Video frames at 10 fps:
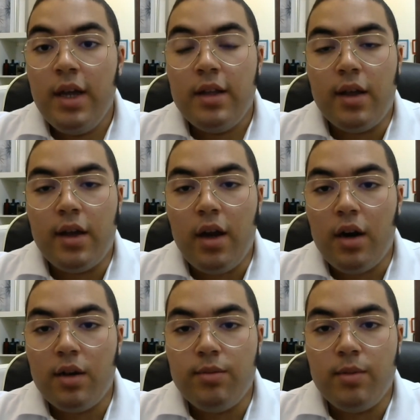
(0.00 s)
The
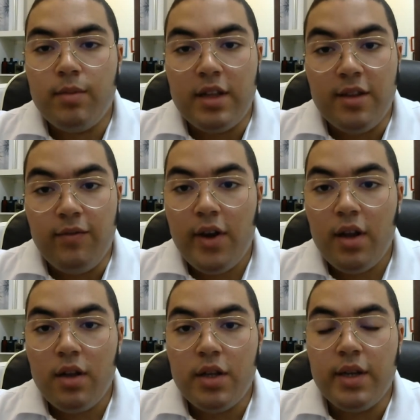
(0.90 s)
cardamom and the
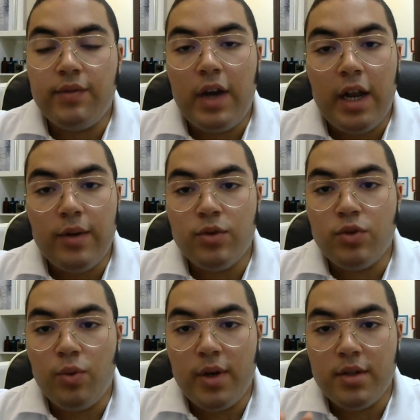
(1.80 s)
violet leaf allows you
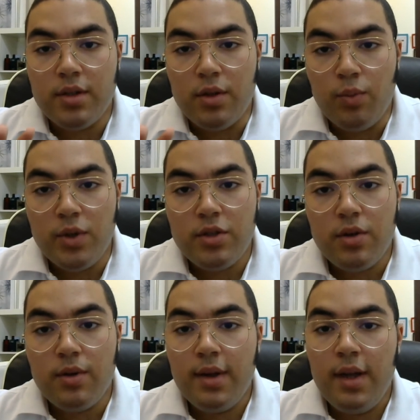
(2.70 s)
to wear it in the winter,